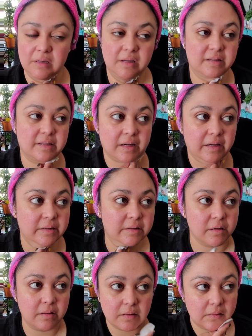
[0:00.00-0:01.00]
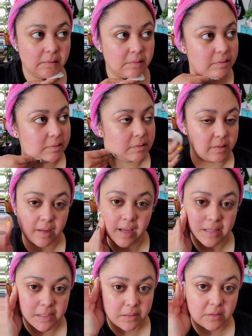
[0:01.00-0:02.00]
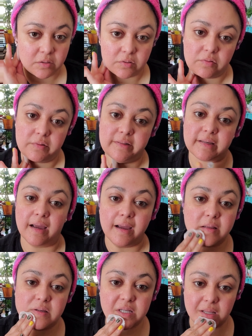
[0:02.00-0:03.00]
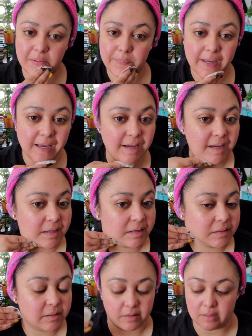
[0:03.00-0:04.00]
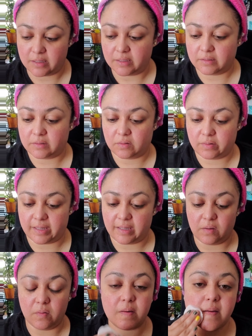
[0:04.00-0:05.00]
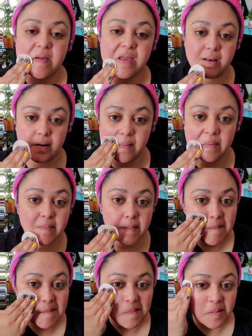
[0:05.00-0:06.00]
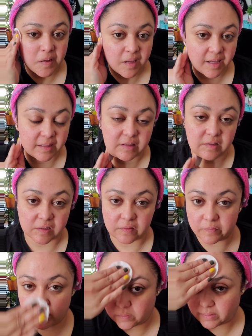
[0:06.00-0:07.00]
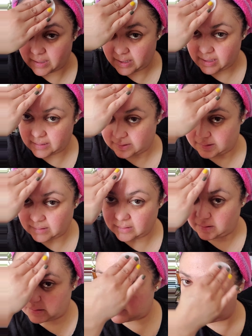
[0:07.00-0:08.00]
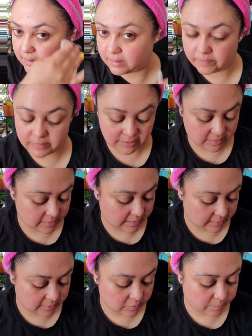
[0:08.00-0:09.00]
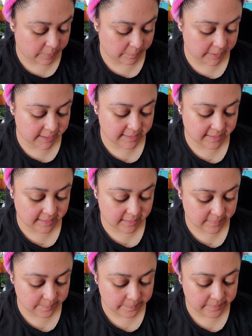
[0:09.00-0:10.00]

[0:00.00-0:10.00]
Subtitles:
It has two sides to the pad so that you can exfoliate. It's got like a little bumpy side,